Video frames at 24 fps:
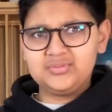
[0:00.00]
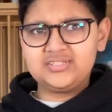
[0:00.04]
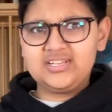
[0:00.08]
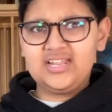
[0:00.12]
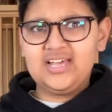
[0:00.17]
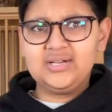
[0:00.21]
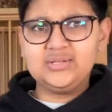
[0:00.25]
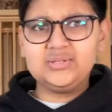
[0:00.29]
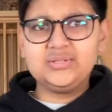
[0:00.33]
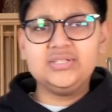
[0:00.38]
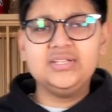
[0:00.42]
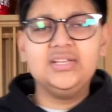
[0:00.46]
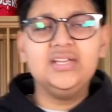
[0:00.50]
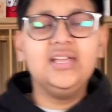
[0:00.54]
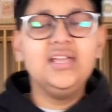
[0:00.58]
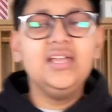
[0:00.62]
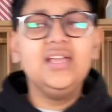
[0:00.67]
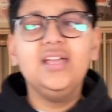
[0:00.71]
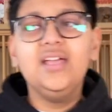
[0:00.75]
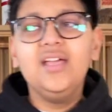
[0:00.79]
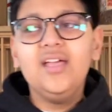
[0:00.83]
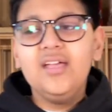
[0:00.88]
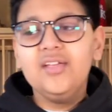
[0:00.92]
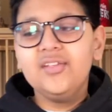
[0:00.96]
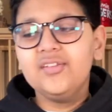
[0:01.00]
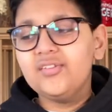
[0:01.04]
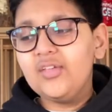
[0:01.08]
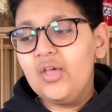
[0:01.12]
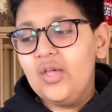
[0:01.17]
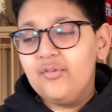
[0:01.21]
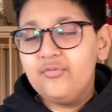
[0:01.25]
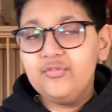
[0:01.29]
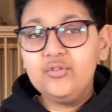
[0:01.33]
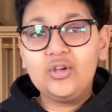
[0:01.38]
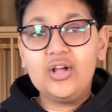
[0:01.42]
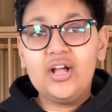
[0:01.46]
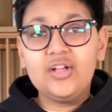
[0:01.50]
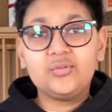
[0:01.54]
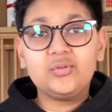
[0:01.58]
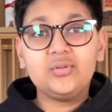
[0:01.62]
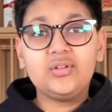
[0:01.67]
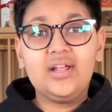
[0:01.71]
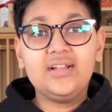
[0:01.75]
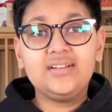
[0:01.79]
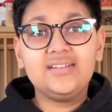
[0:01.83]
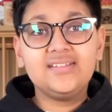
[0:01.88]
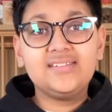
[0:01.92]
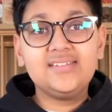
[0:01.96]
loud. So if you guys would
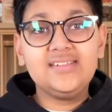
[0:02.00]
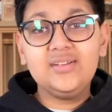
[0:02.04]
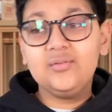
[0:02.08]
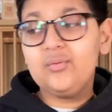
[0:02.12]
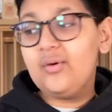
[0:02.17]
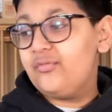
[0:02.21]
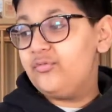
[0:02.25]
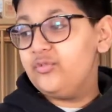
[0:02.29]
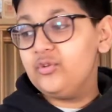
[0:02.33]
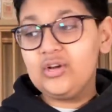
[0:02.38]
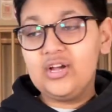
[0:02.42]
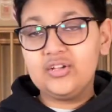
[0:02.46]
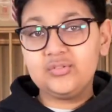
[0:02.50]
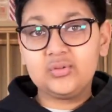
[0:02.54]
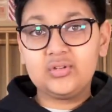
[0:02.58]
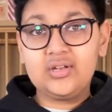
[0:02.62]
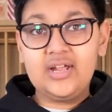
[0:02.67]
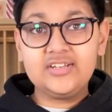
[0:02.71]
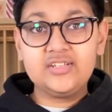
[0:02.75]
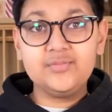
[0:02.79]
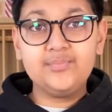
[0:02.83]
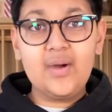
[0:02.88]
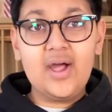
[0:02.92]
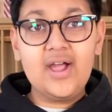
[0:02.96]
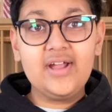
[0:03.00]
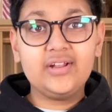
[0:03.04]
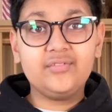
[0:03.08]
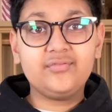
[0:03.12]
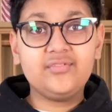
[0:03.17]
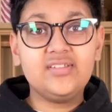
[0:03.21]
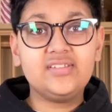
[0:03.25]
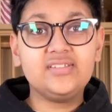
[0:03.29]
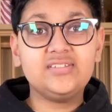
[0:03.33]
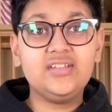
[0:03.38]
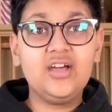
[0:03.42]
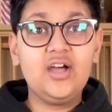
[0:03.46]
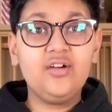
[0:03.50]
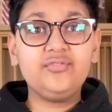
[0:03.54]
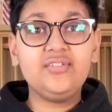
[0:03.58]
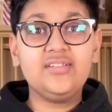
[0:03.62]
like to buy any of this stuff,